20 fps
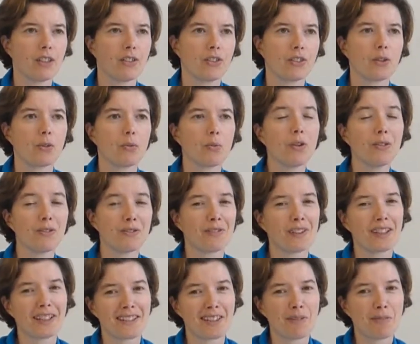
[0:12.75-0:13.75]
So what
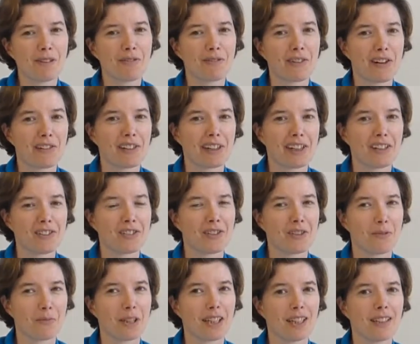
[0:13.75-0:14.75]
phenotypic
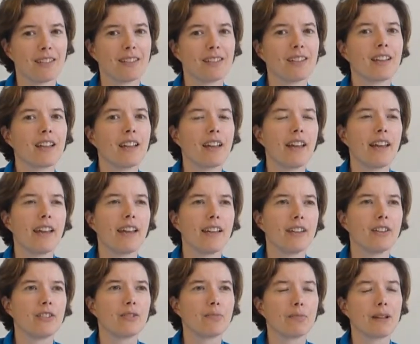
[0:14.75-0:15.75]
variation means
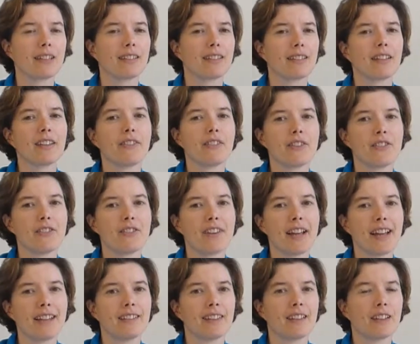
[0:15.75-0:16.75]
is basically the
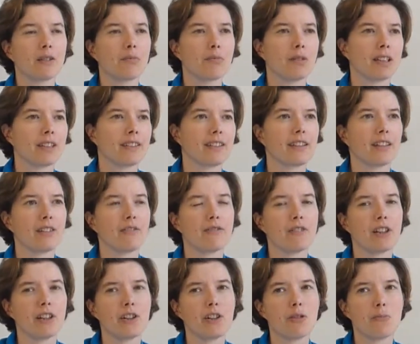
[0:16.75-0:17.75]
genetic plus the
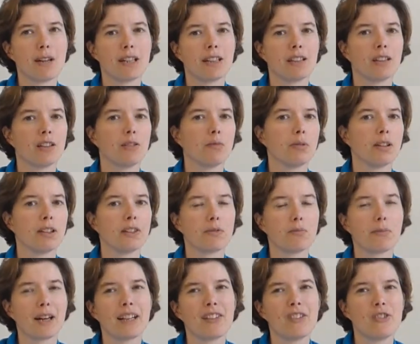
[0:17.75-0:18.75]
environmental plus
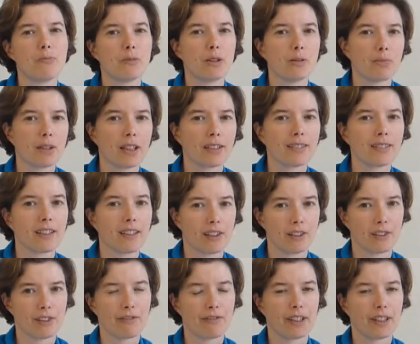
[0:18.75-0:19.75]
management plus
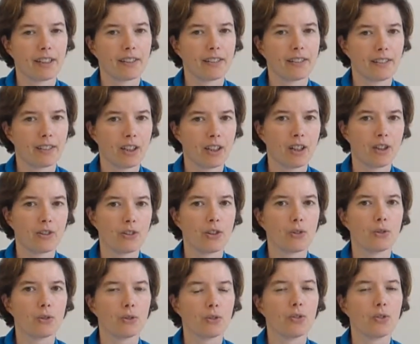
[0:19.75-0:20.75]
herd effects,
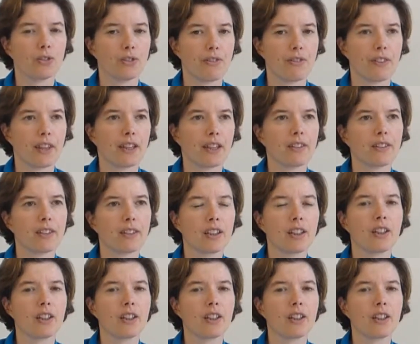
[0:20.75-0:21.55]
those sorts of things.